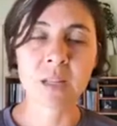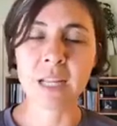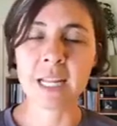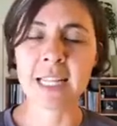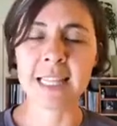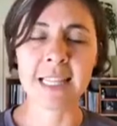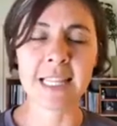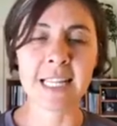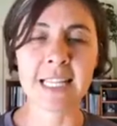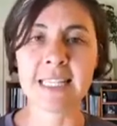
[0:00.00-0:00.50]

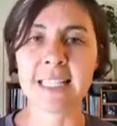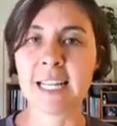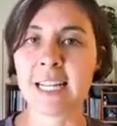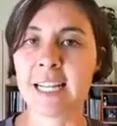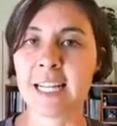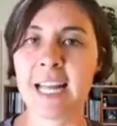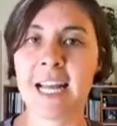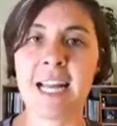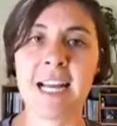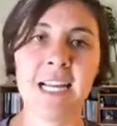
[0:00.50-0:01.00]
and things like
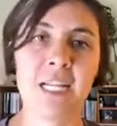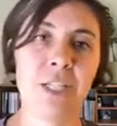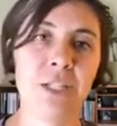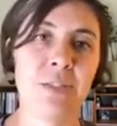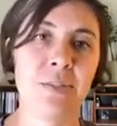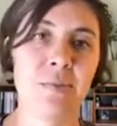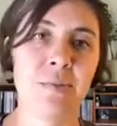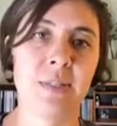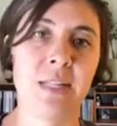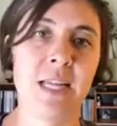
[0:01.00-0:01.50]
that. And it
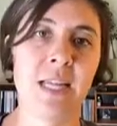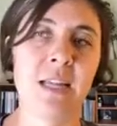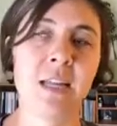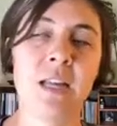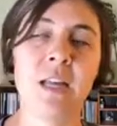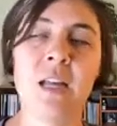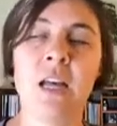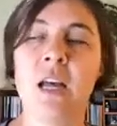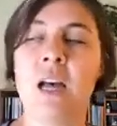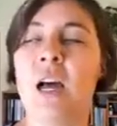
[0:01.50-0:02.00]
just was like,
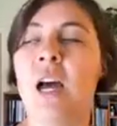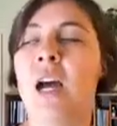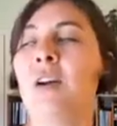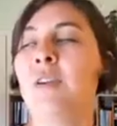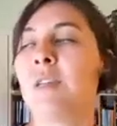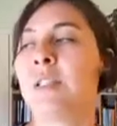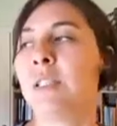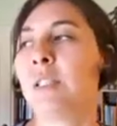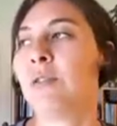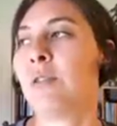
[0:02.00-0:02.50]
oh,
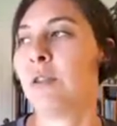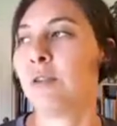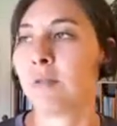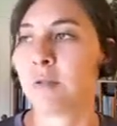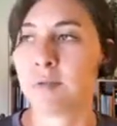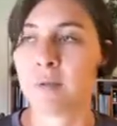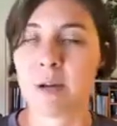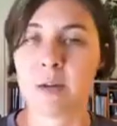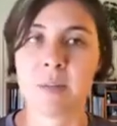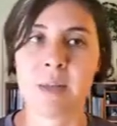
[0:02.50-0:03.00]
it's so
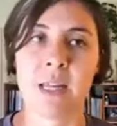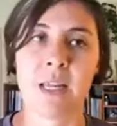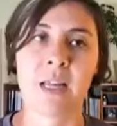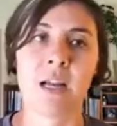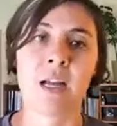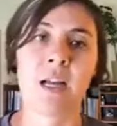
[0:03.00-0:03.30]
overwhelming.